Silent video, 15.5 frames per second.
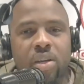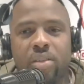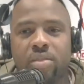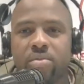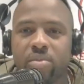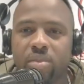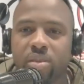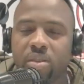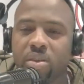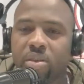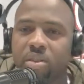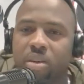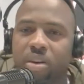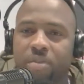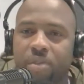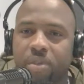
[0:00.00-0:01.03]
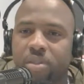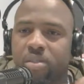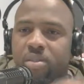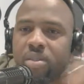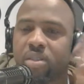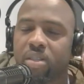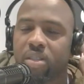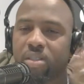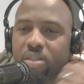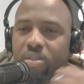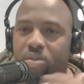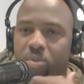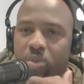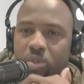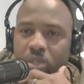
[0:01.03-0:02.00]
and you're in the office listening
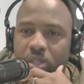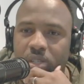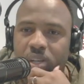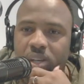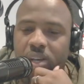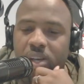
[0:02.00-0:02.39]
to music.